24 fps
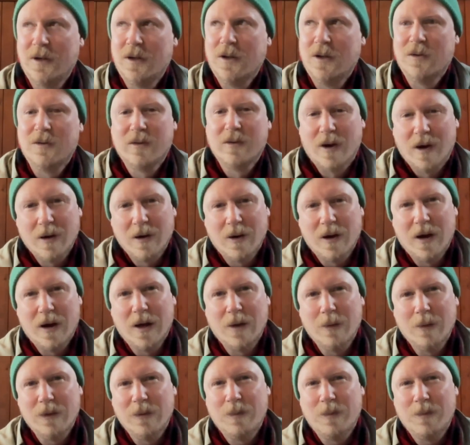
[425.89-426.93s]
So I
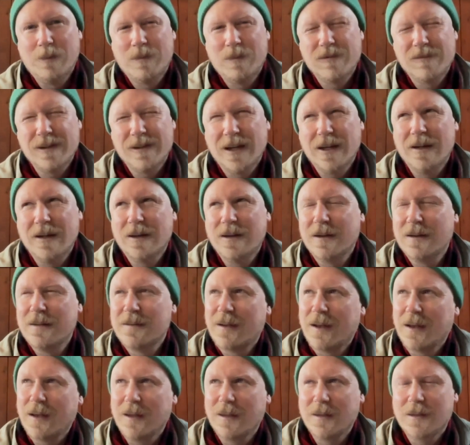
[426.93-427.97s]
was brilliant at
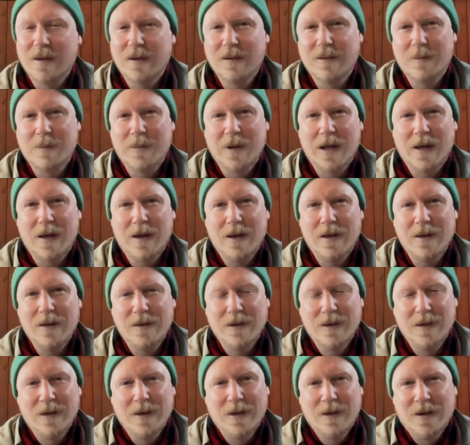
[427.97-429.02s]
taking things apart
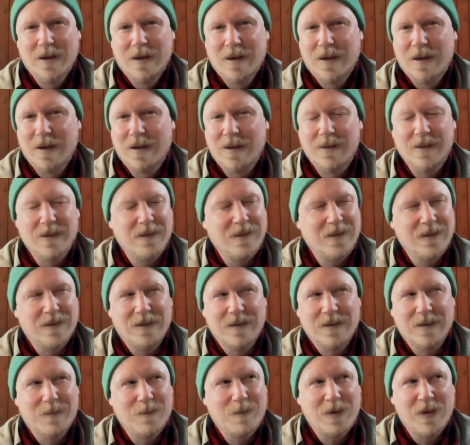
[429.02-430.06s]
and just
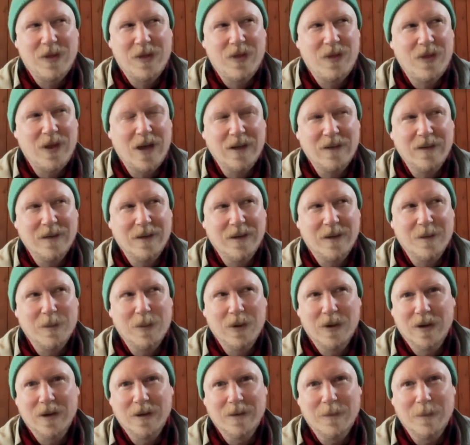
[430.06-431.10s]
pathetic at
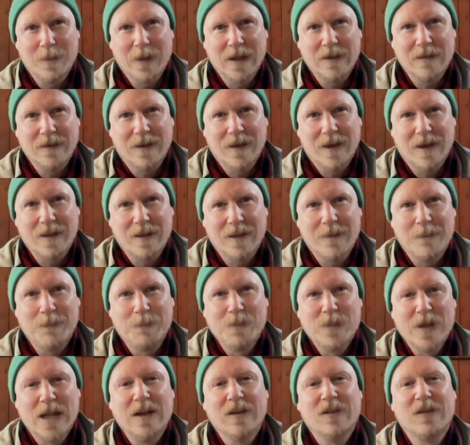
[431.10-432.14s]
putting them back together.
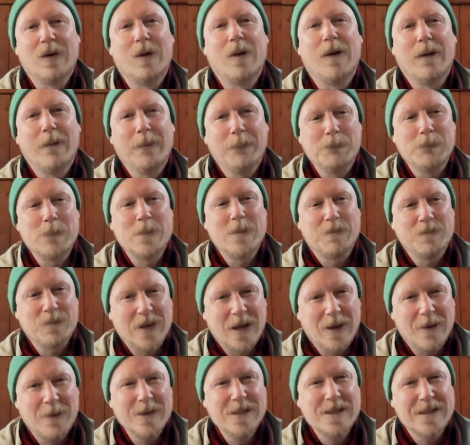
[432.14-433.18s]
So I,
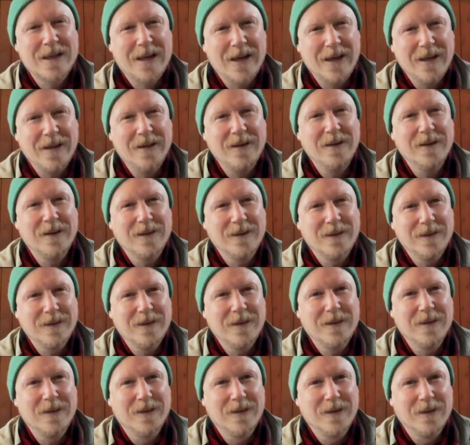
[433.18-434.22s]
I was that idiot
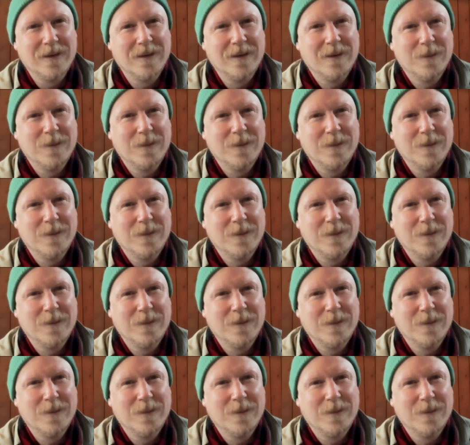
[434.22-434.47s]
that